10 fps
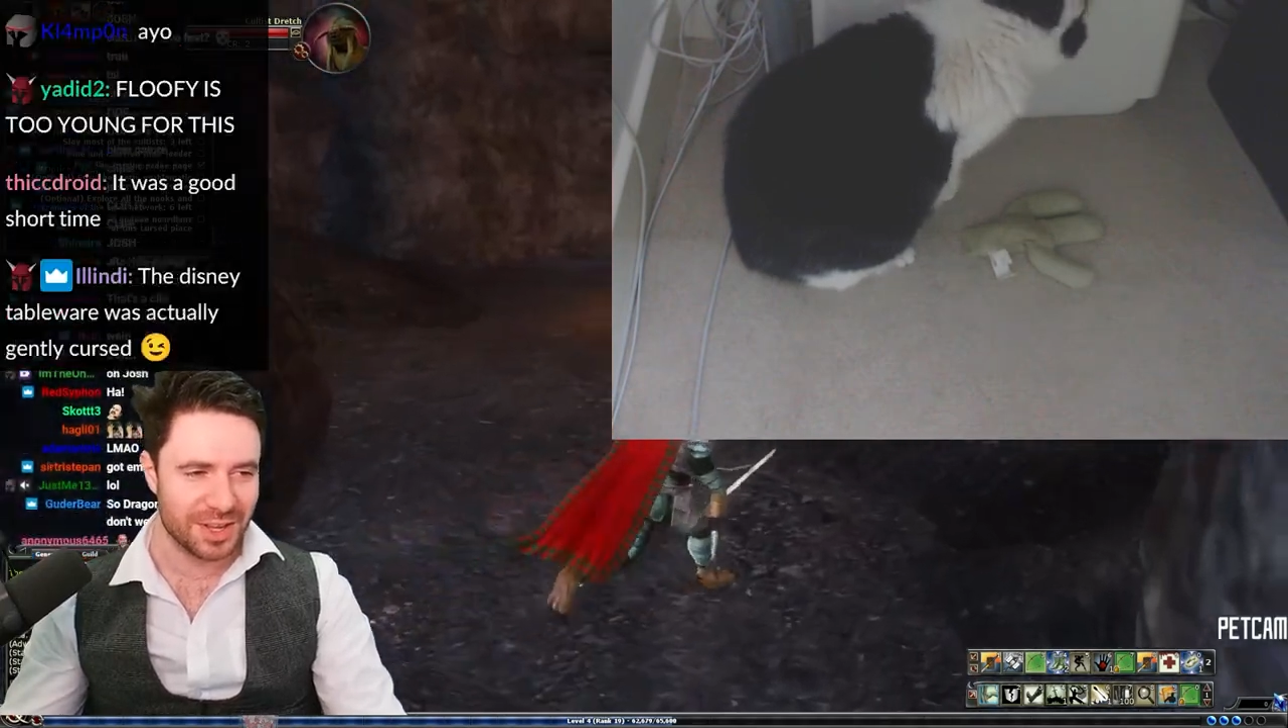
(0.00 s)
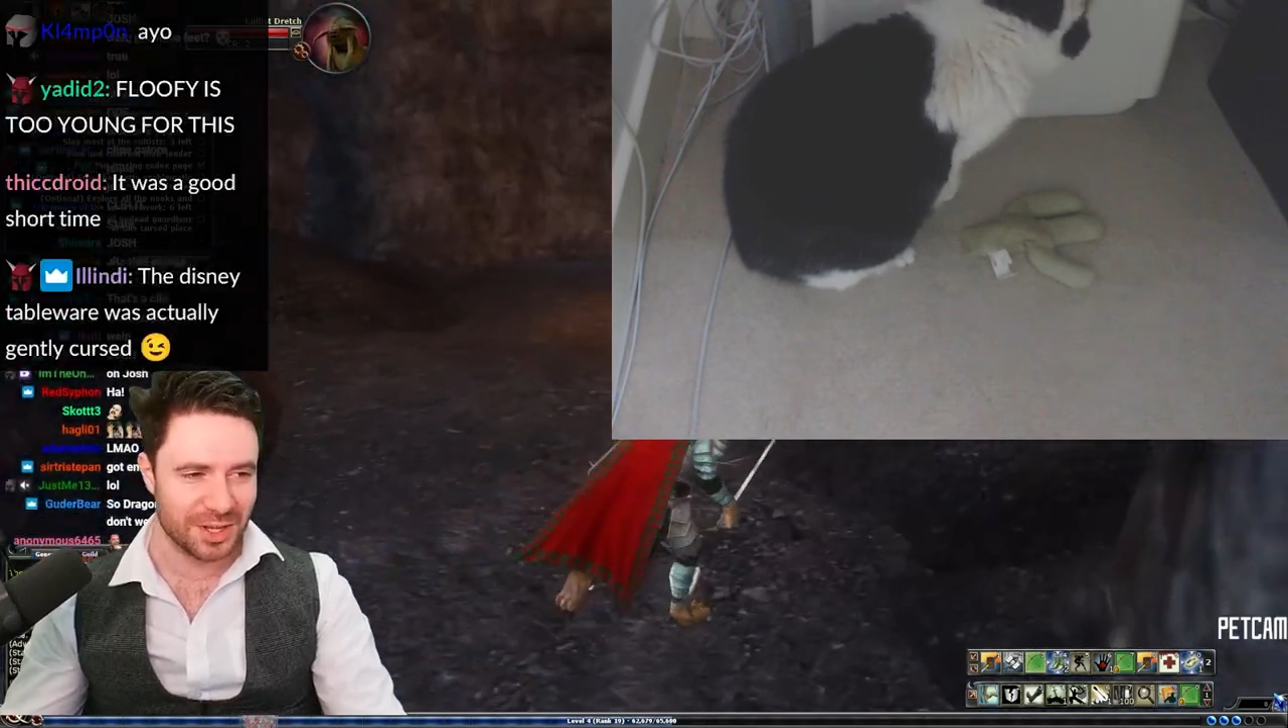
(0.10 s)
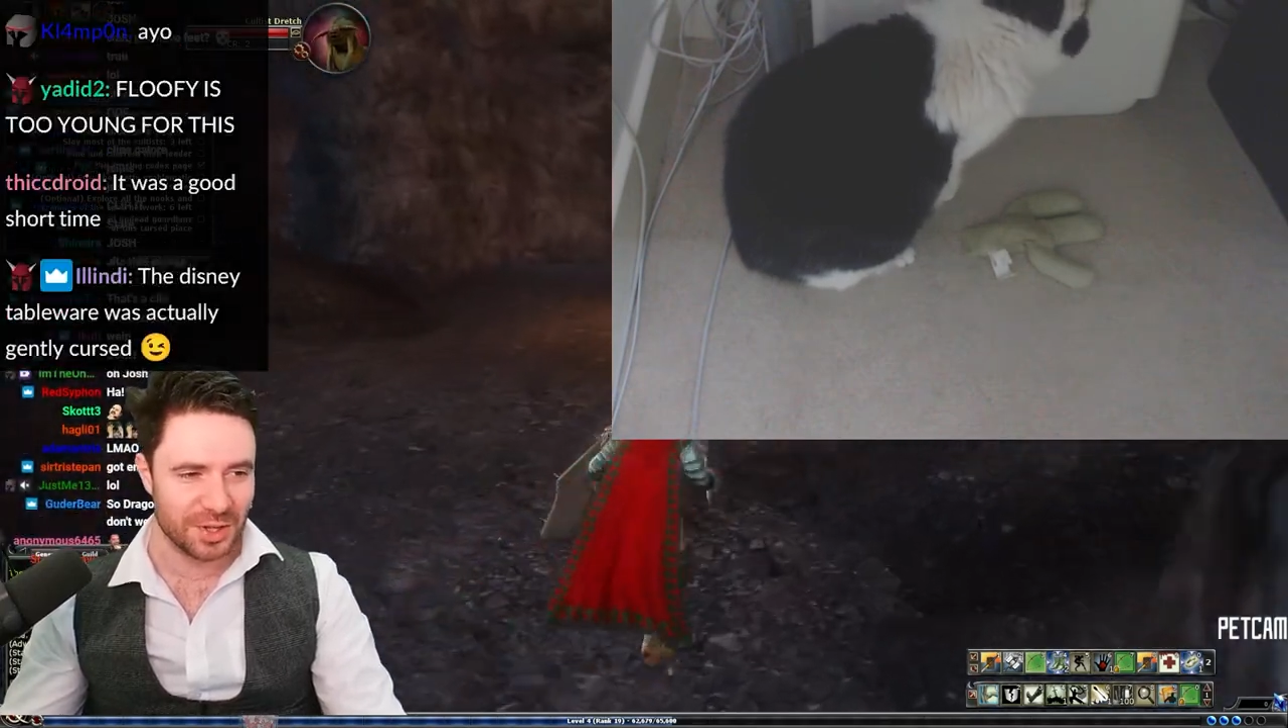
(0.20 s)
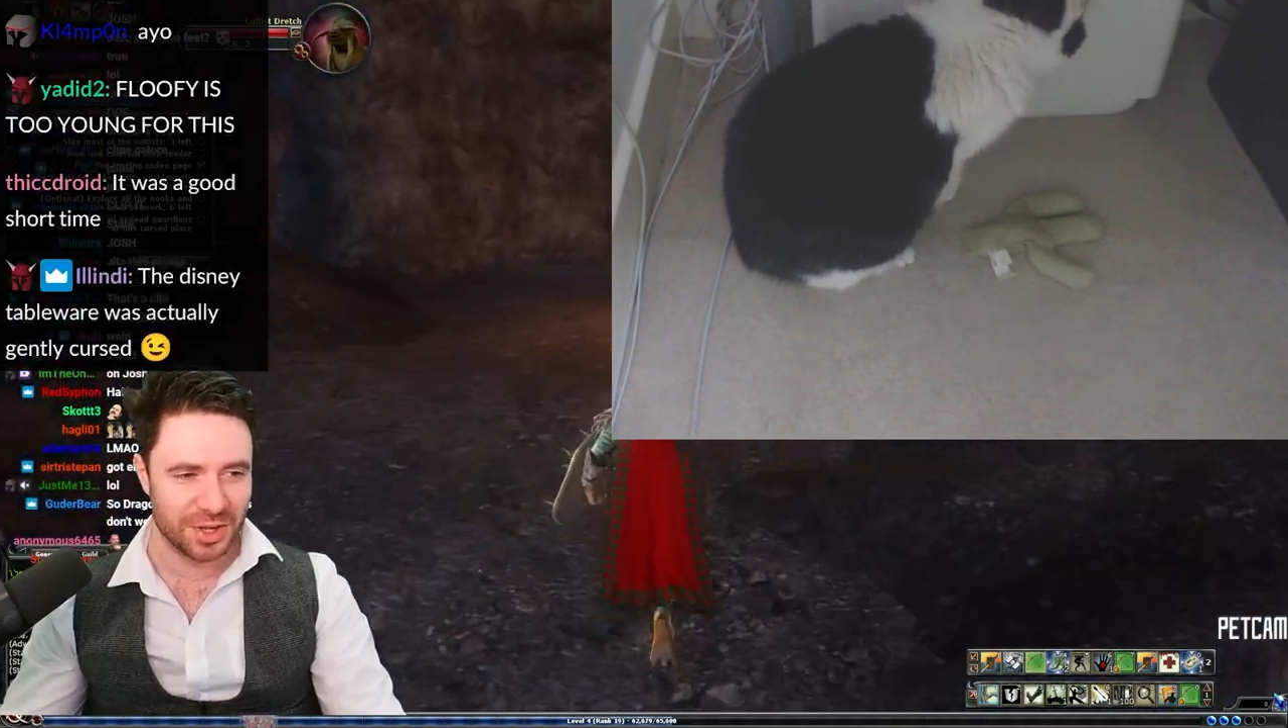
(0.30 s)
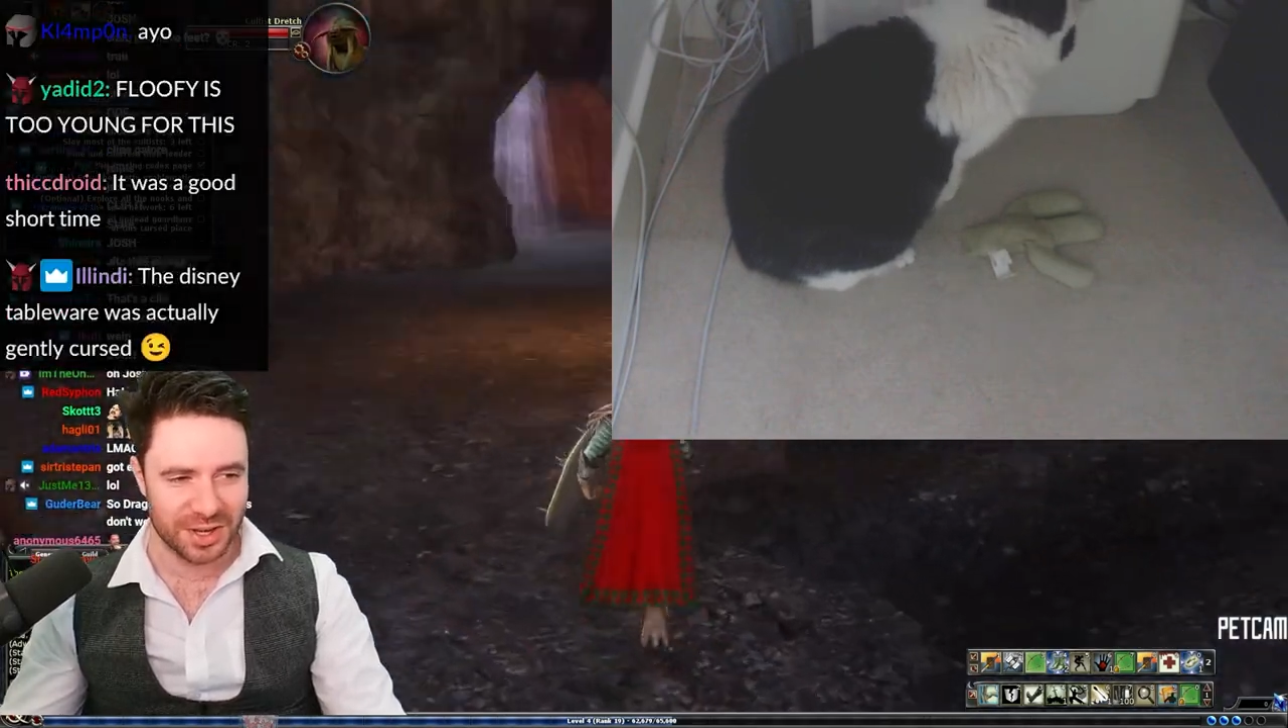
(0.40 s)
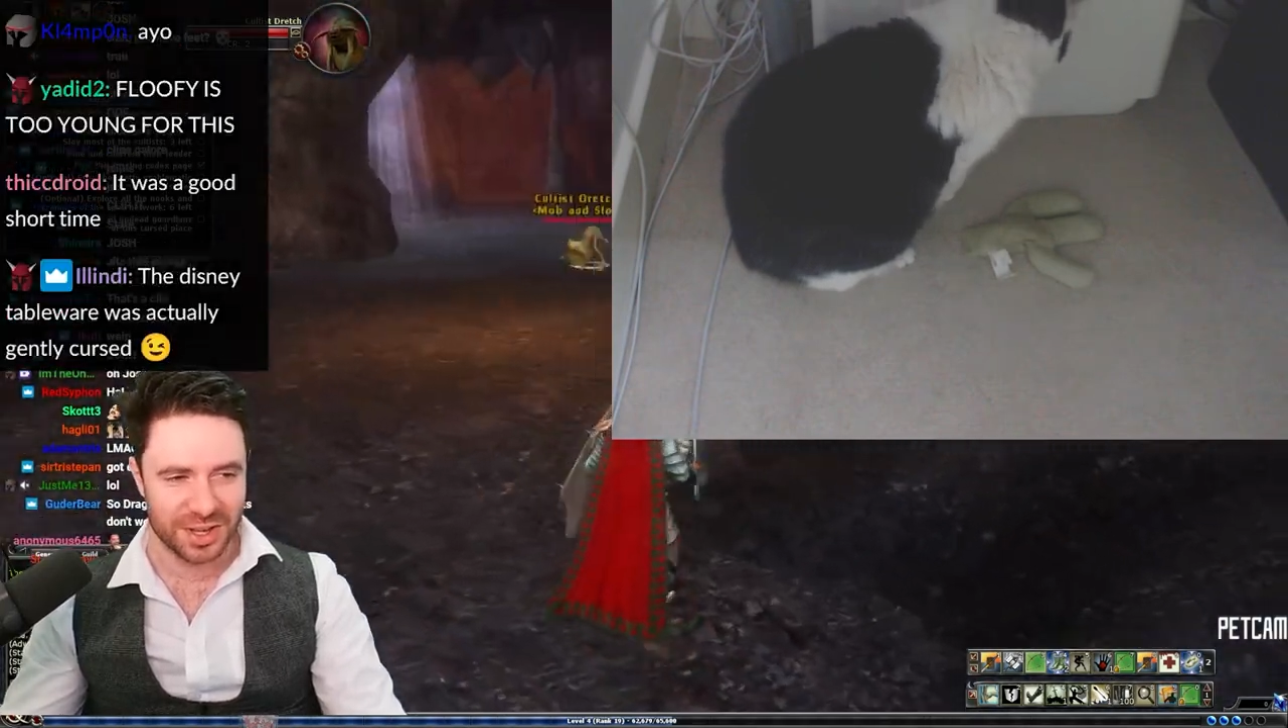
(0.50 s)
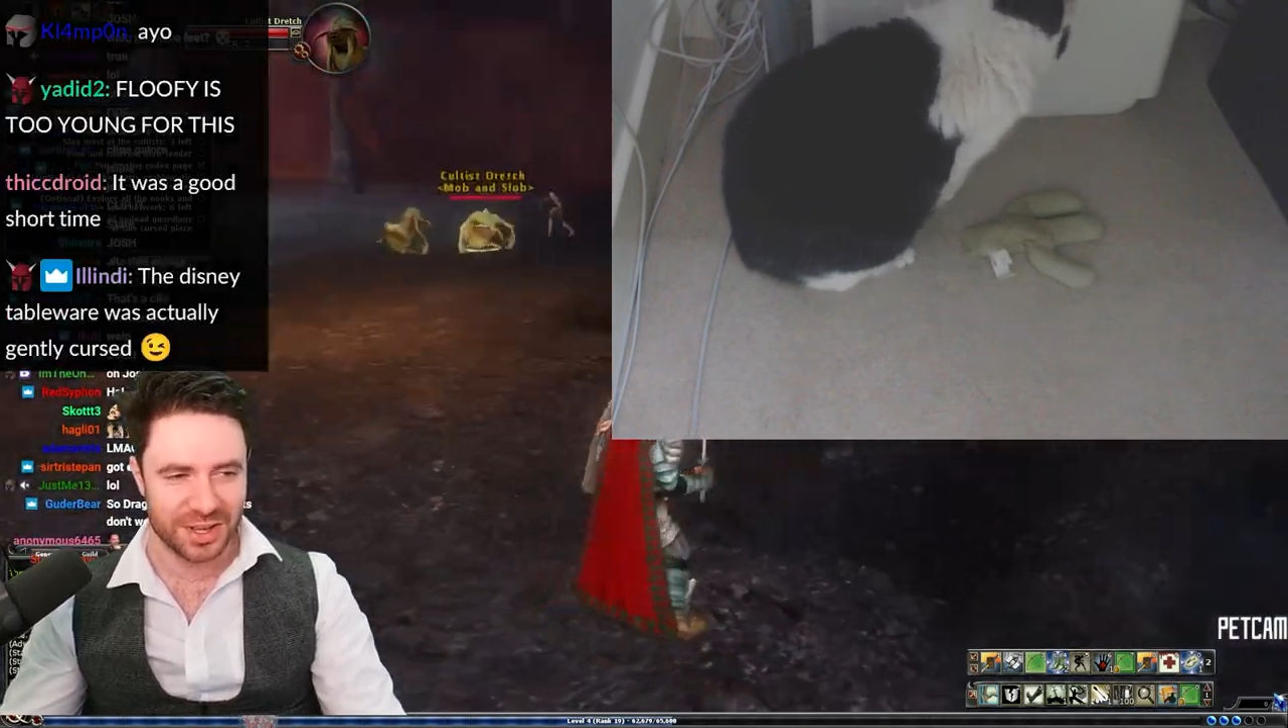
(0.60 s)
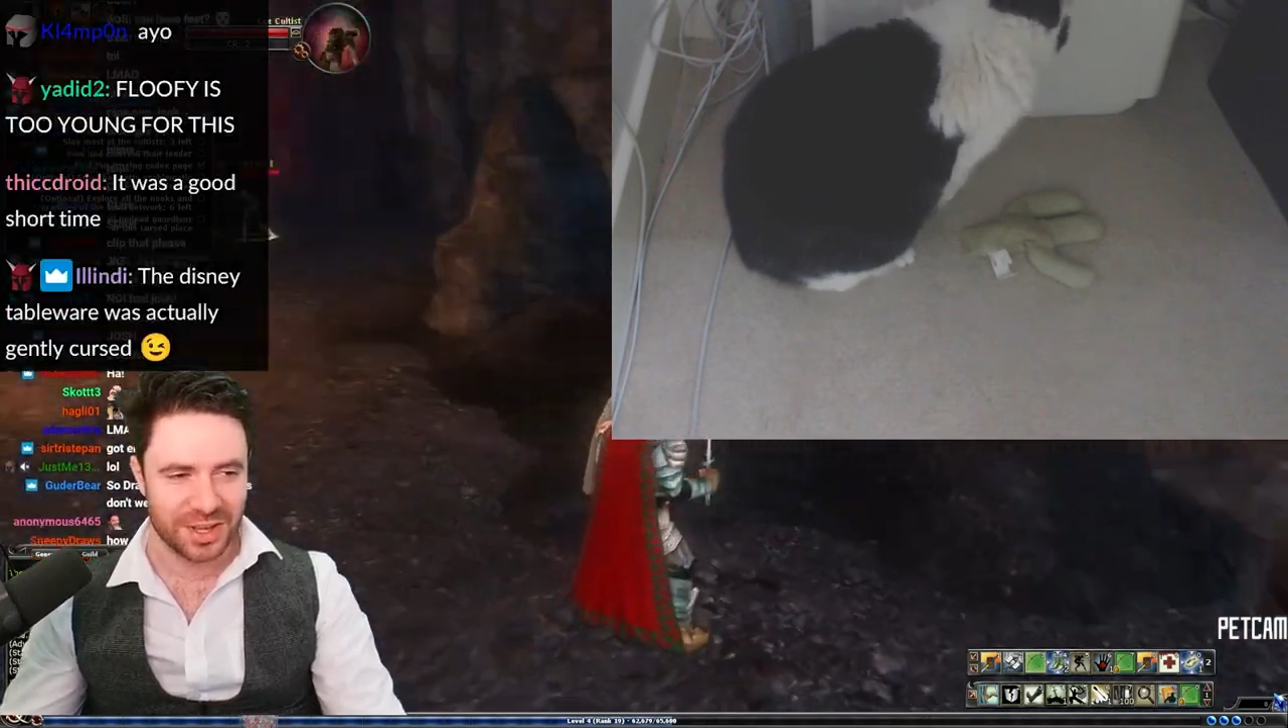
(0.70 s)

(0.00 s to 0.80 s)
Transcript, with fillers: and you're going to